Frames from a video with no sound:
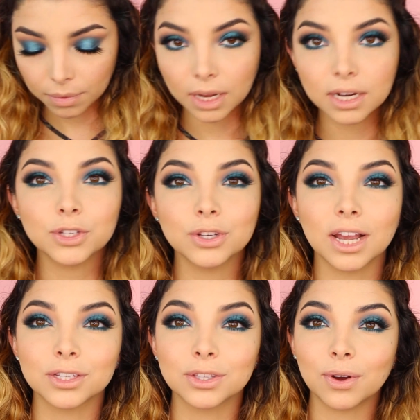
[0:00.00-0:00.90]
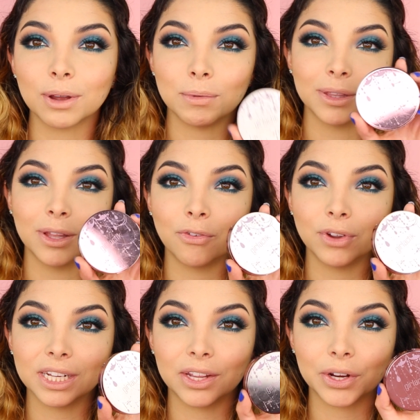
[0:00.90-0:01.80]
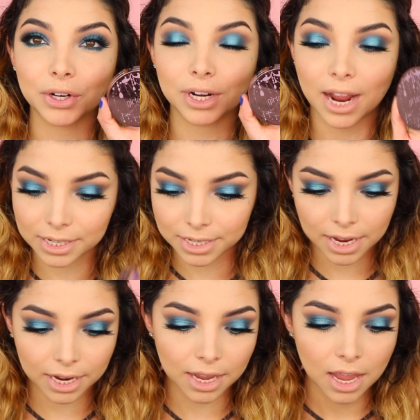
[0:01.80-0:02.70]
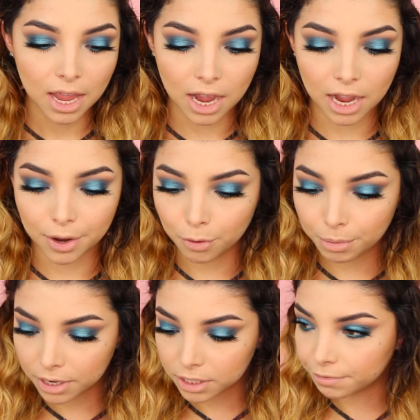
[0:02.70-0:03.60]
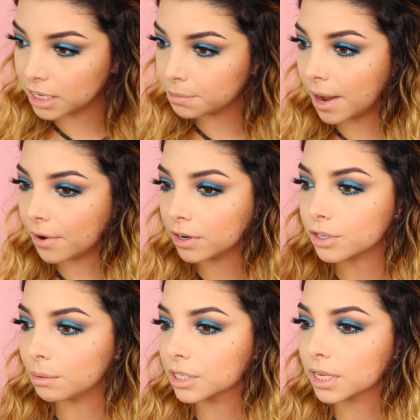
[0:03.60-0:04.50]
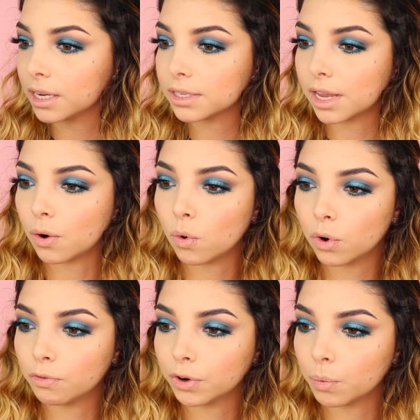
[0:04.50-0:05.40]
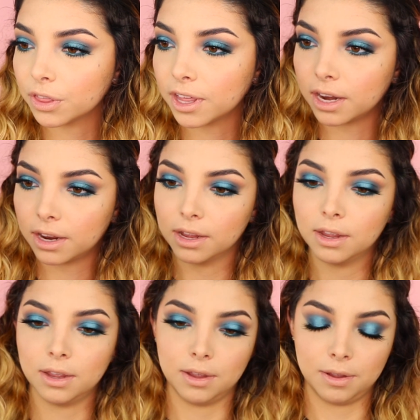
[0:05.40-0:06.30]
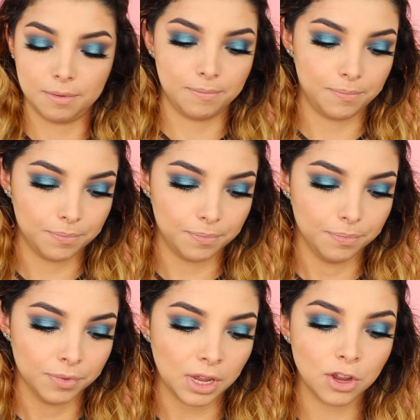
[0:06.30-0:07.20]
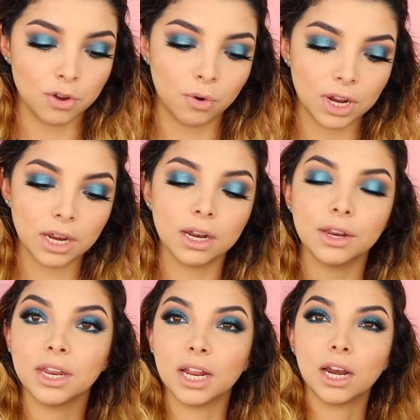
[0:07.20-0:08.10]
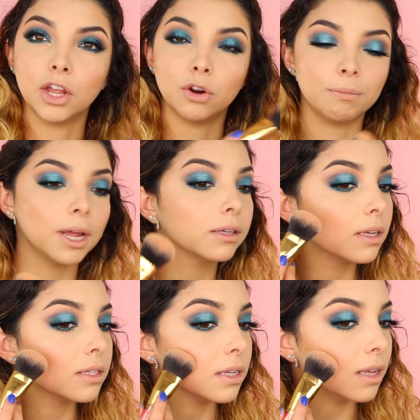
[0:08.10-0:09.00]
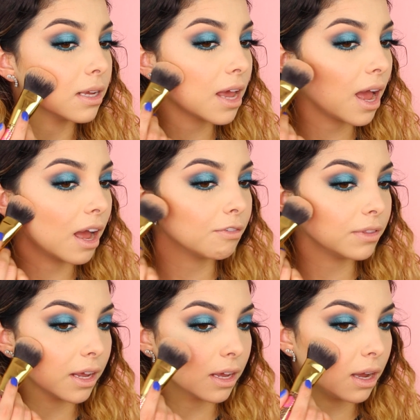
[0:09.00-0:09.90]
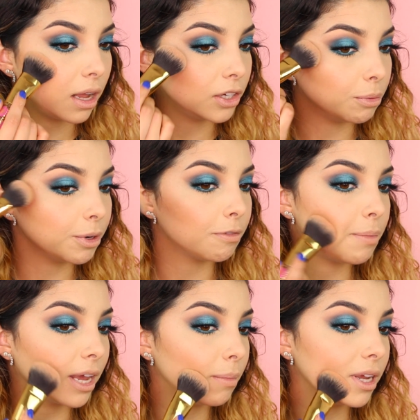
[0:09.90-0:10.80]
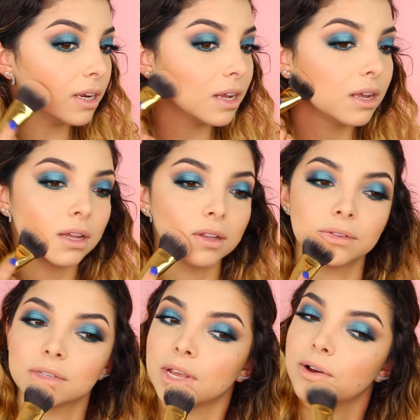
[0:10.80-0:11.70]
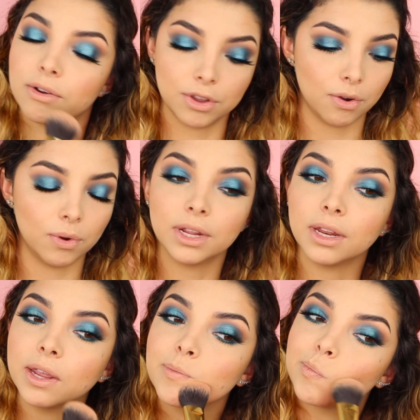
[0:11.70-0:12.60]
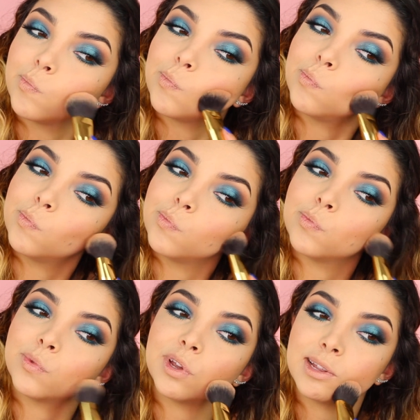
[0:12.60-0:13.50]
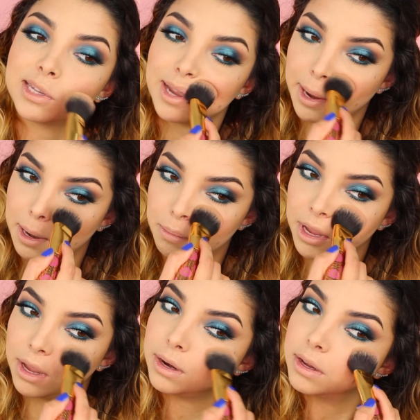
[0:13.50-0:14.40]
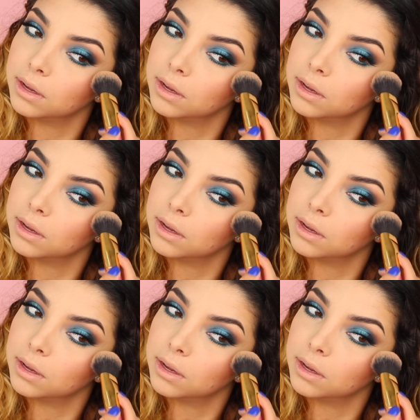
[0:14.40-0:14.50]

And as you guys know, I've been loving the Girlactik luminous face powder, so I'm just gonna set all over with it. And you only need a little bit because it does have like a little bit of pigment, so you only need a tiny bit.